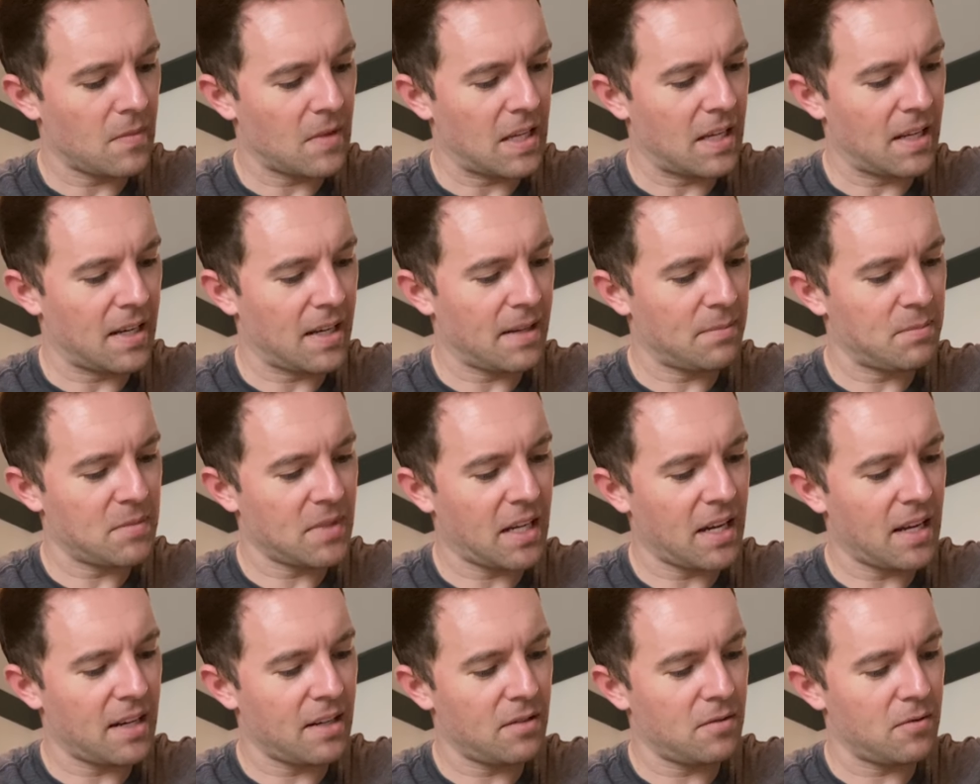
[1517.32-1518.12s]
And I'm
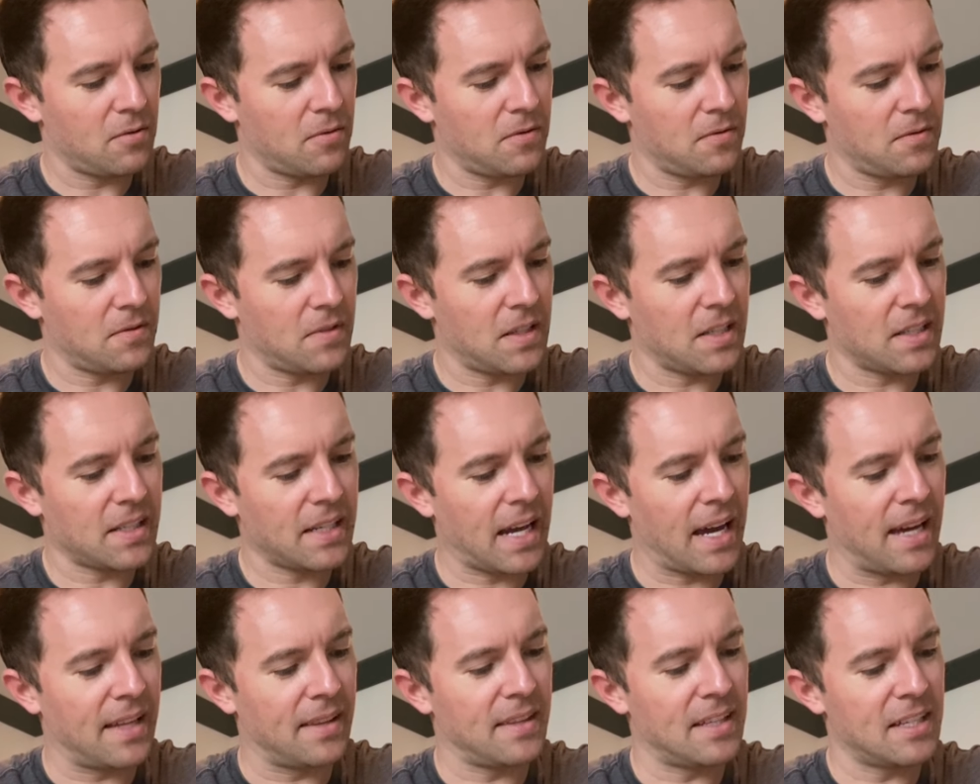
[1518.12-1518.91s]
kind of,
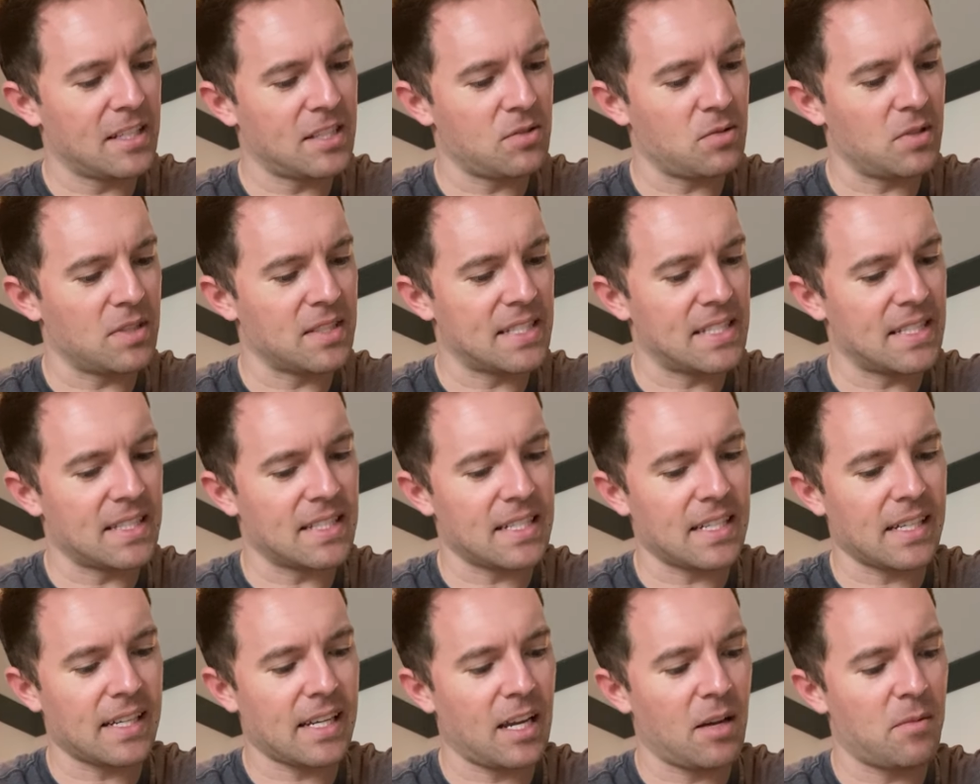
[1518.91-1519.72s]
again, this one, since
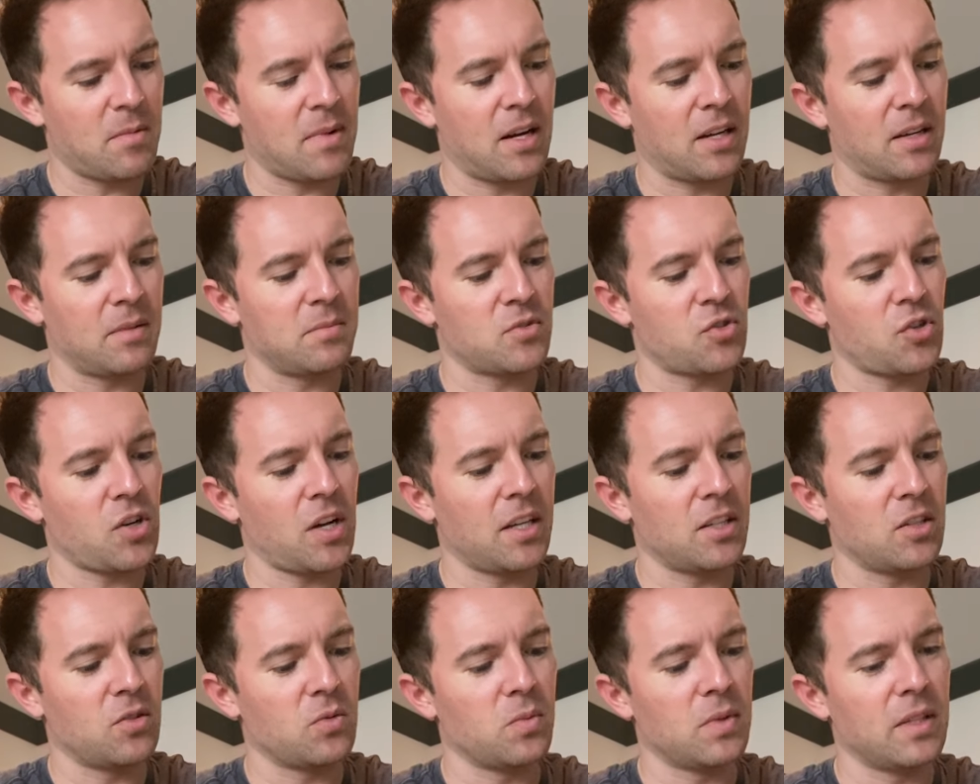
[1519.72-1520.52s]
it came out, I'm
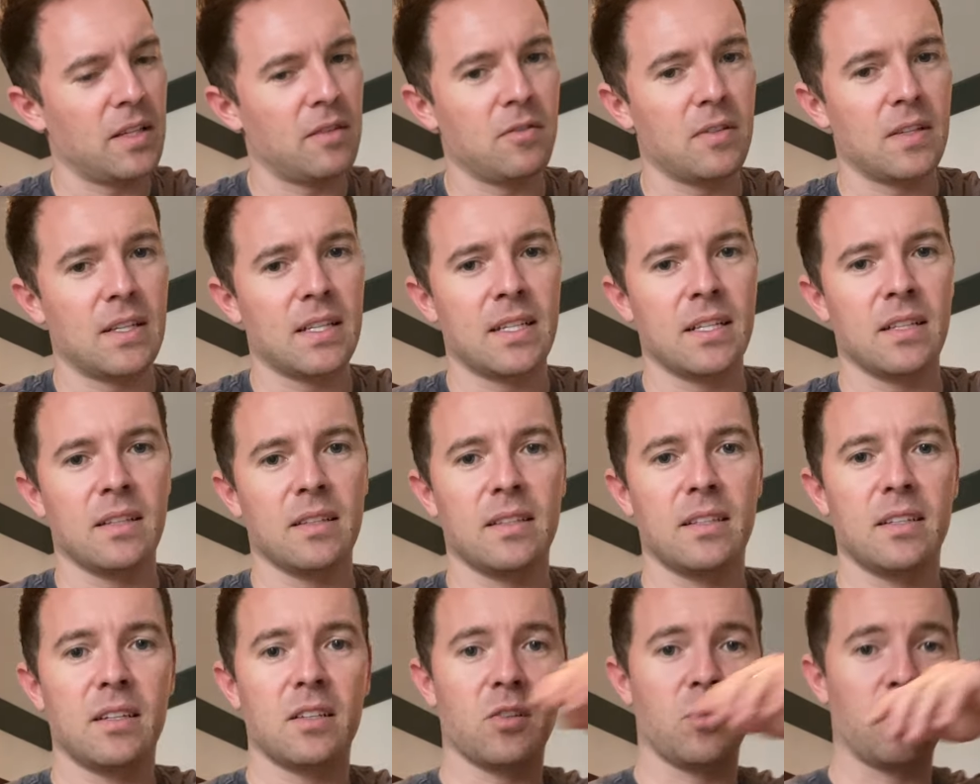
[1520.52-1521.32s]
trying to weave it in a
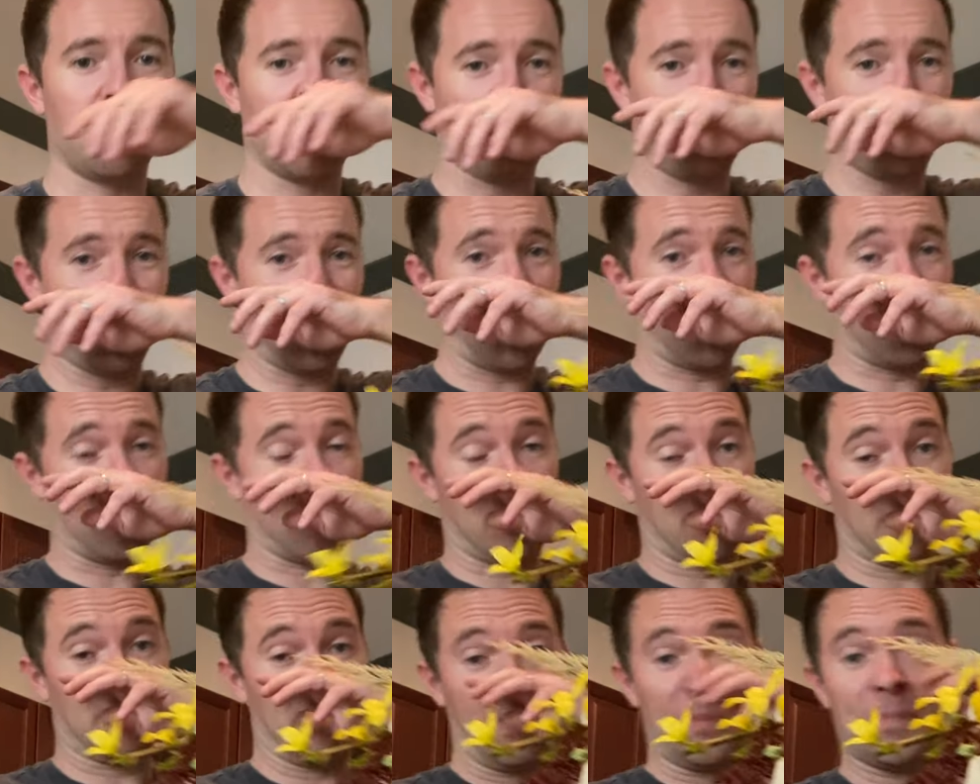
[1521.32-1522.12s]
little bit
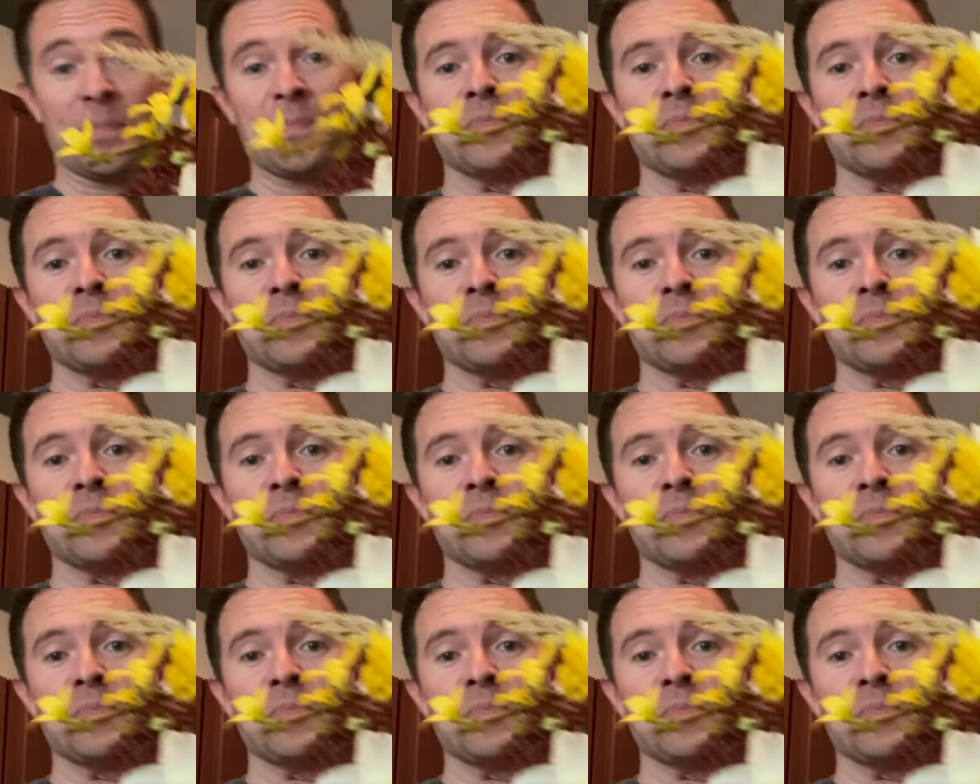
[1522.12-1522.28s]
better,